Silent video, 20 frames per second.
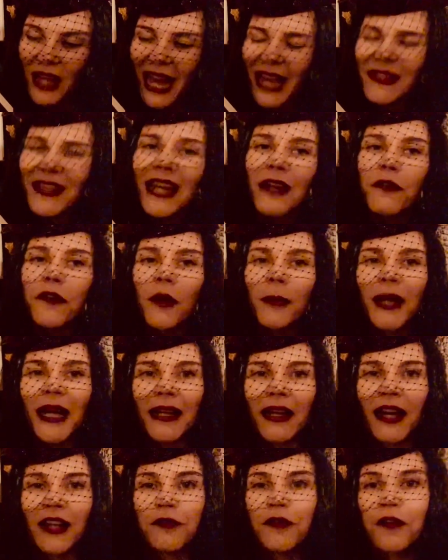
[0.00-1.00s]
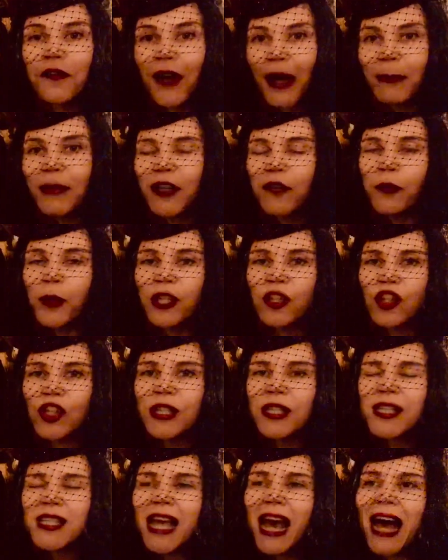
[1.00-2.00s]
and they're from a kind of a family of
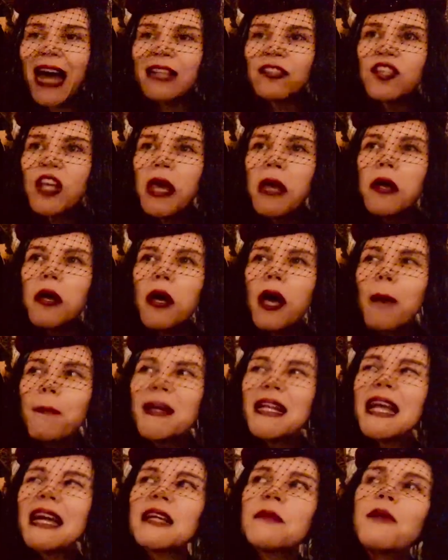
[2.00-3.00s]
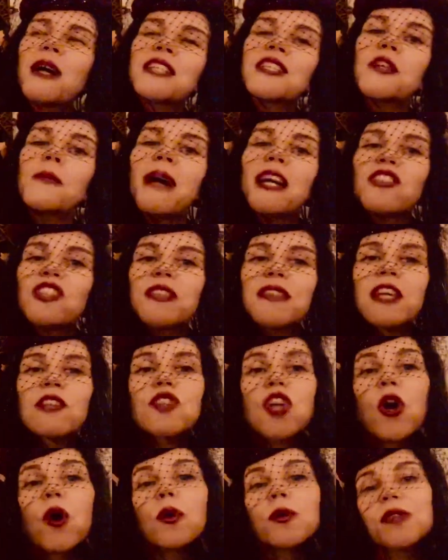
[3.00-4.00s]
witches and a bit like in practical magic they're
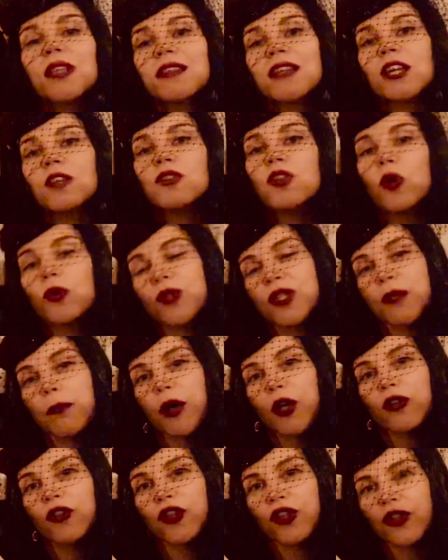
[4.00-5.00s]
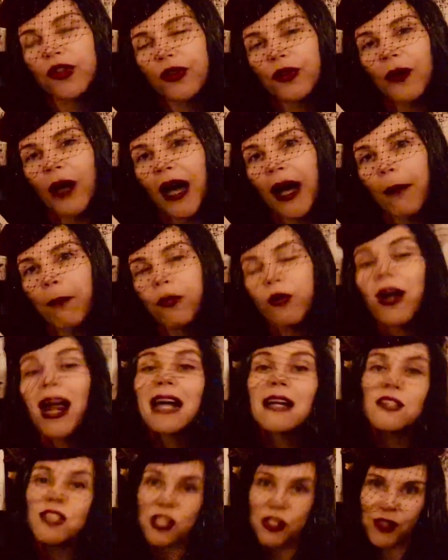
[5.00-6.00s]
told that they're not supposed to uh,
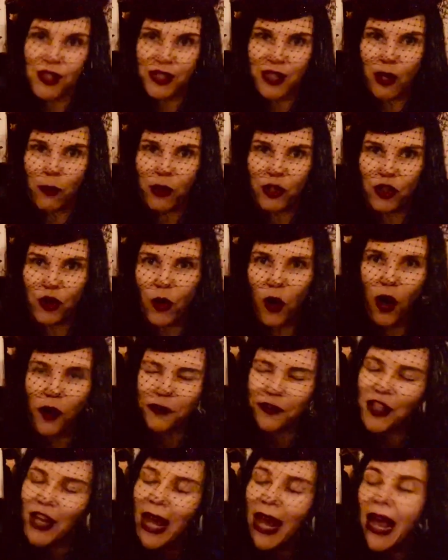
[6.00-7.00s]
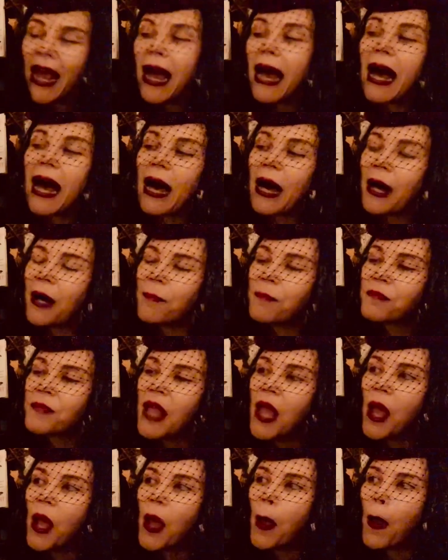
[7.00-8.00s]
practice their witchcraft um,
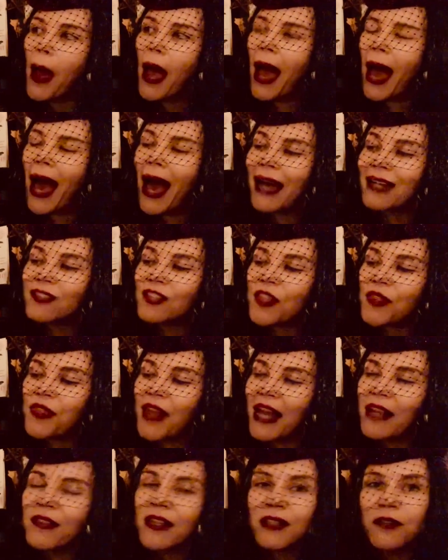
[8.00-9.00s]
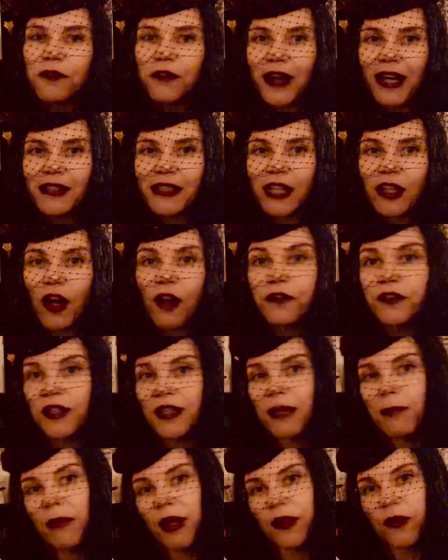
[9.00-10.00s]
and they then find out after
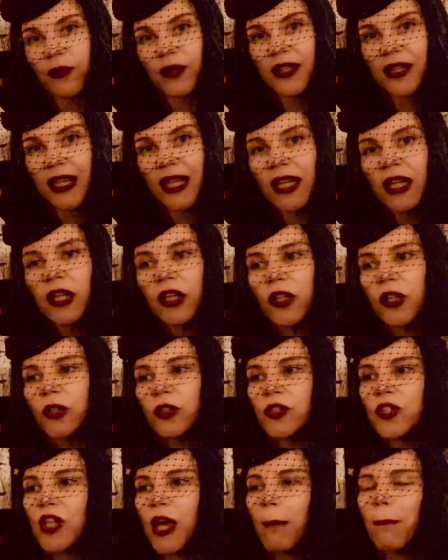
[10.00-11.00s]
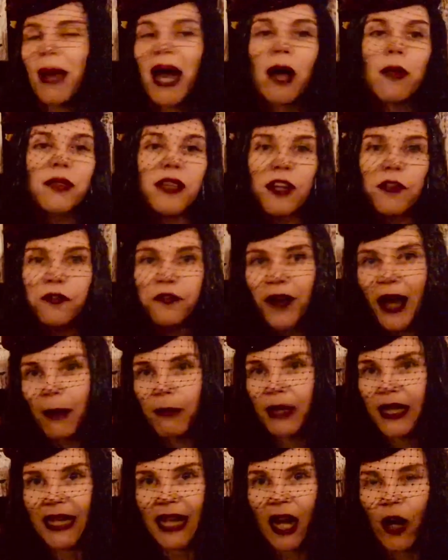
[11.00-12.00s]
their mother is killed about their
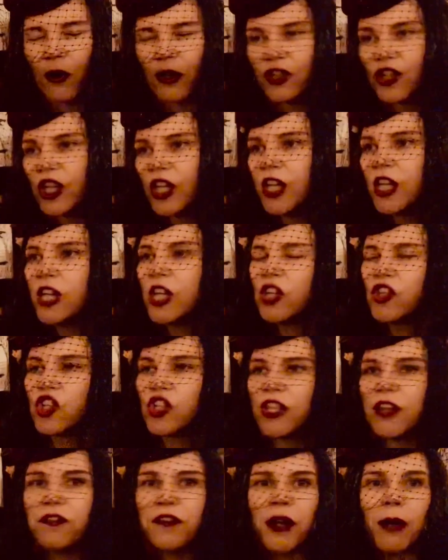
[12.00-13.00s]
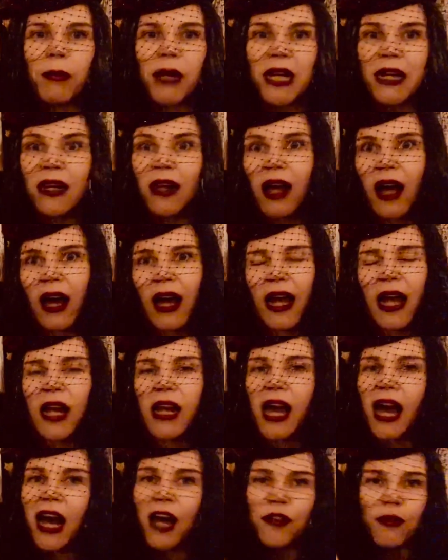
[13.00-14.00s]
family heritage, their family
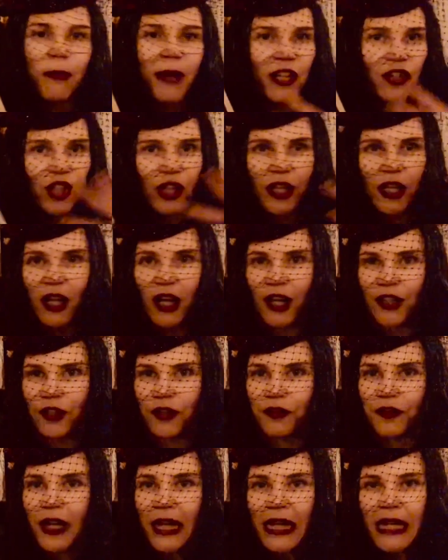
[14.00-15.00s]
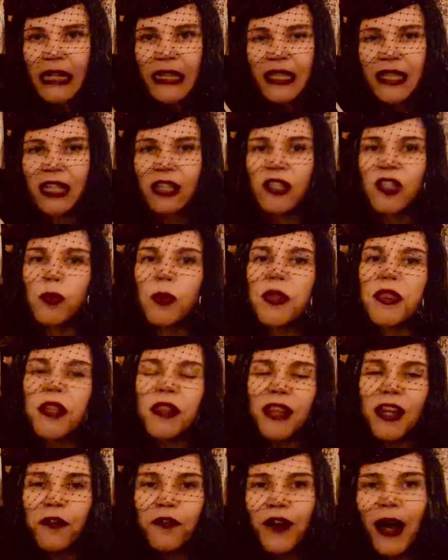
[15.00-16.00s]
line, how the magic kind of sits
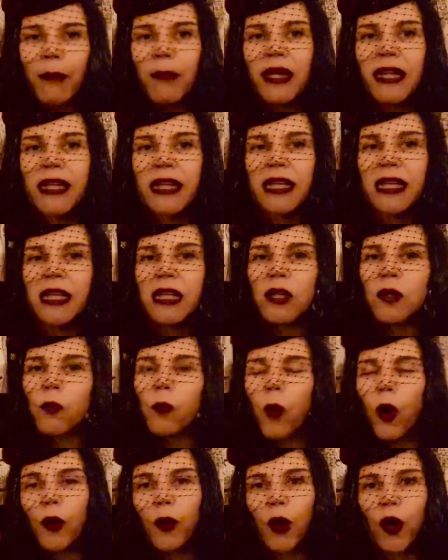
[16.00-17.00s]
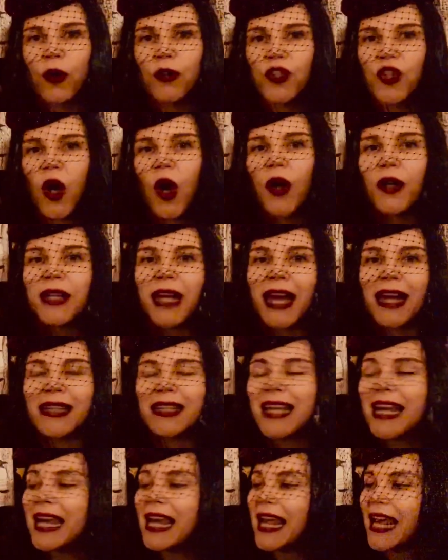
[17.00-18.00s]
within their family, what goes on.
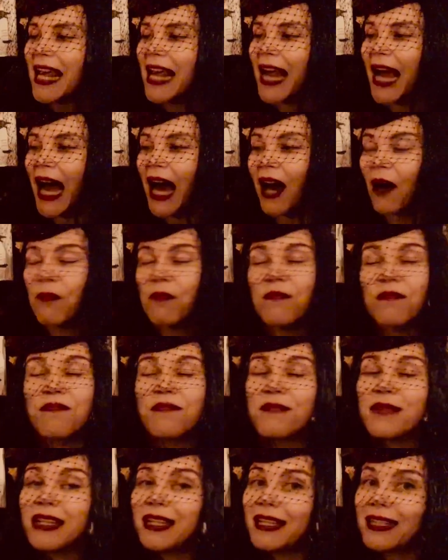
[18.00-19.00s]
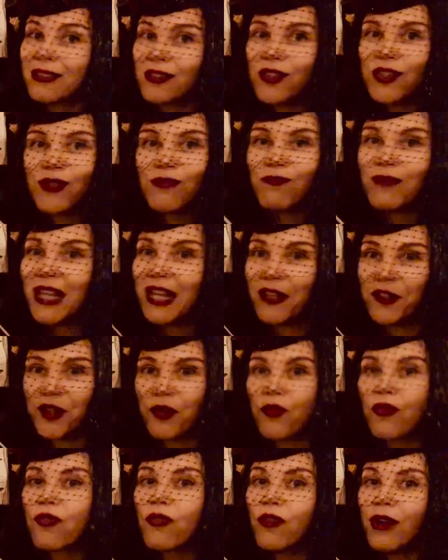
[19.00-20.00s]
And um, it's
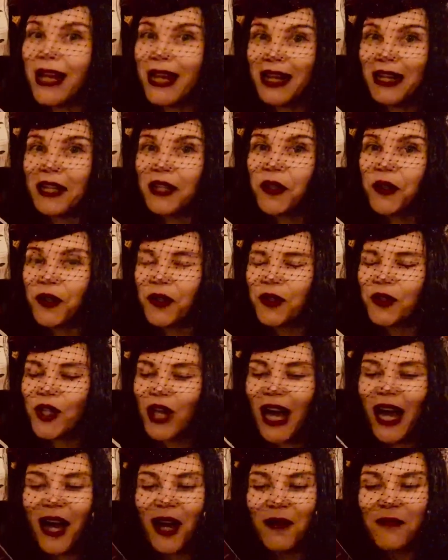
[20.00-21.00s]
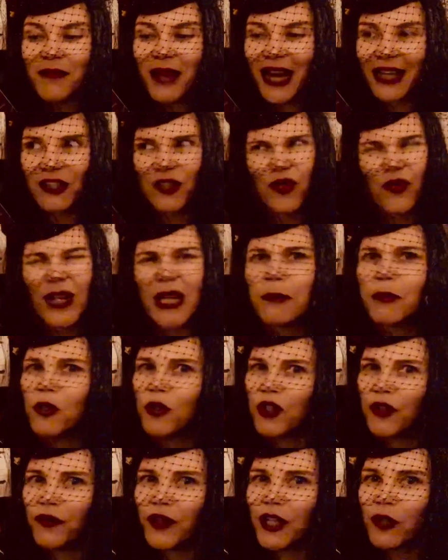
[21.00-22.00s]
it's really good um, and it's really
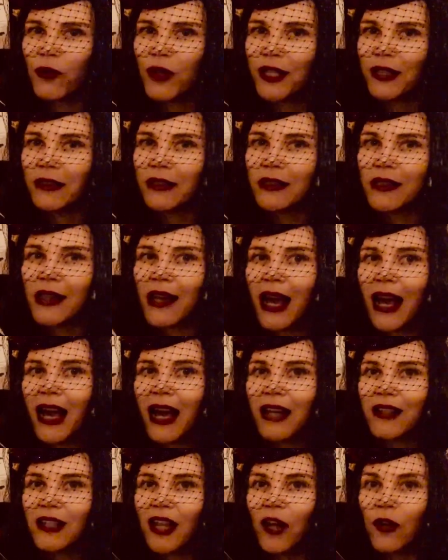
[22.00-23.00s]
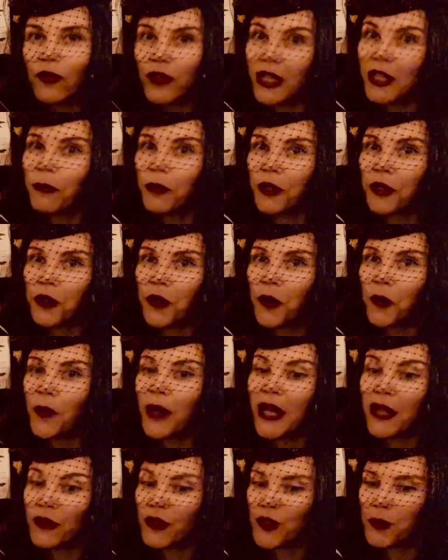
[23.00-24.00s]
beautifully written and I really want to know
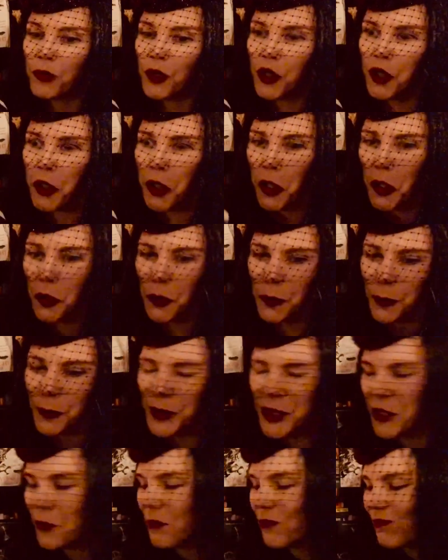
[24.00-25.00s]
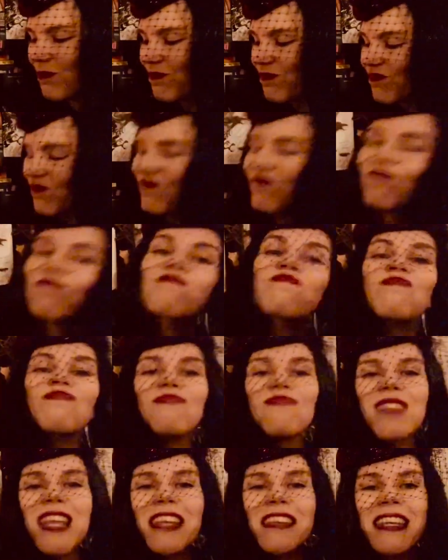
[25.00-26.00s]
where this book goes.
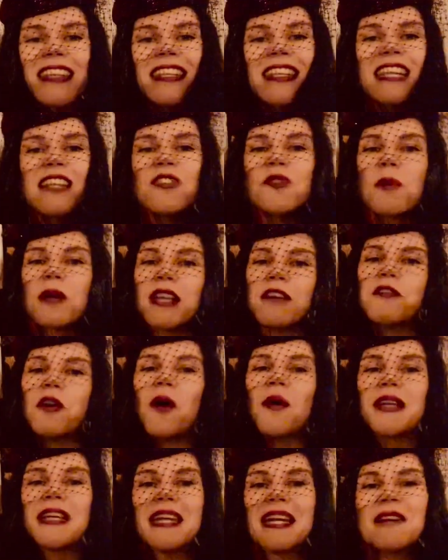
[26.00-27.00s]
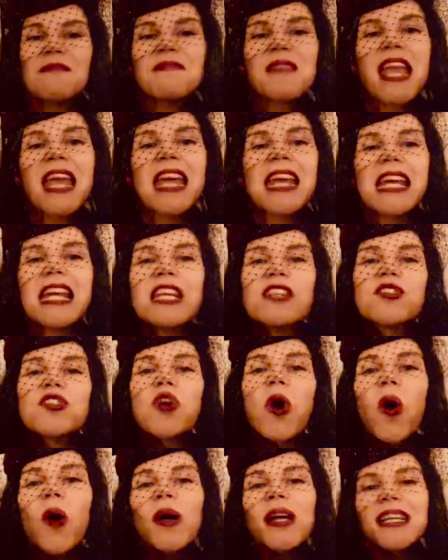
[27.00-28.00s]
Then the next one I've got here is
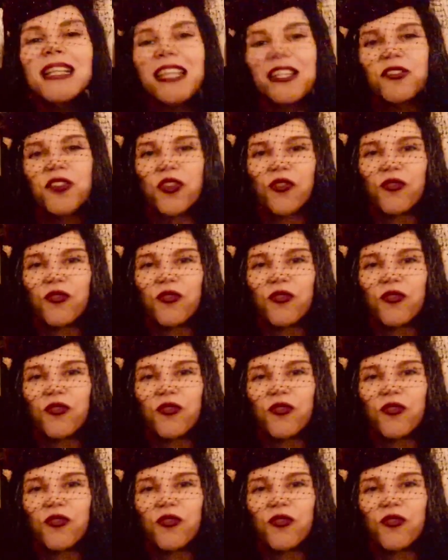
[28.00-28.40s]
Toil and